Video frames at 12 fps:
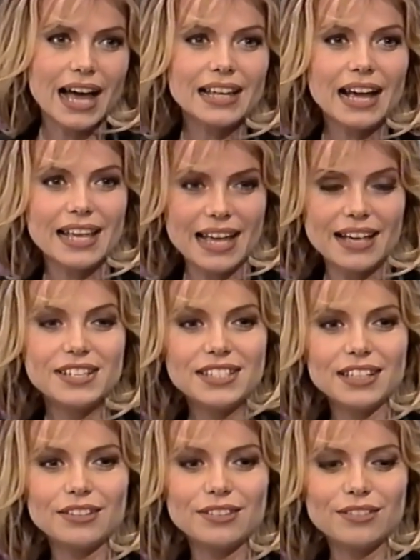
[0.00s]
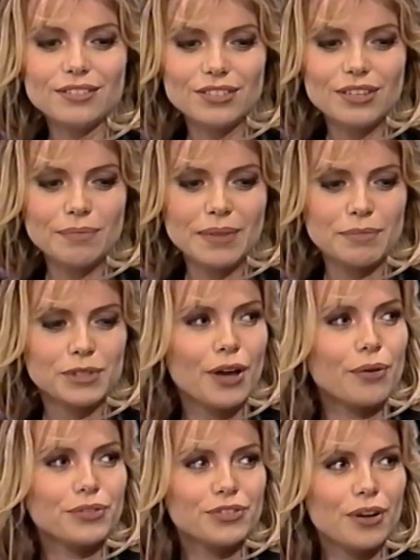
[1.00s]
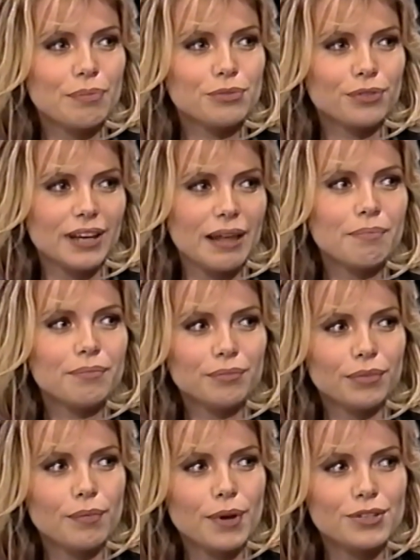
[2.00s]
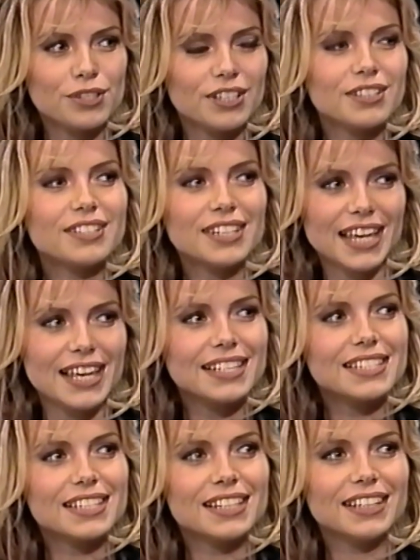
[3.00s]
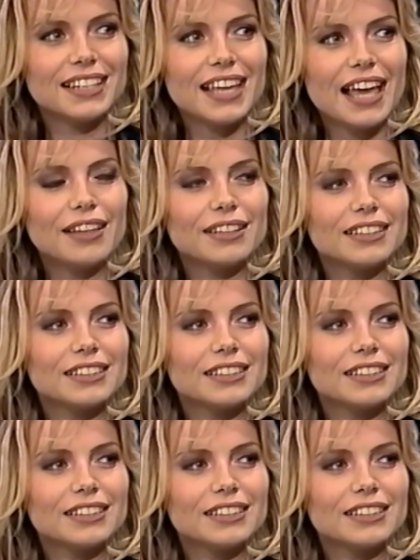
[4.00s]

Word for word: I, I yeah, I still sometimes go on trips for them, promotions. Yeah. Yes. Oh, okay. Yeah. Okay.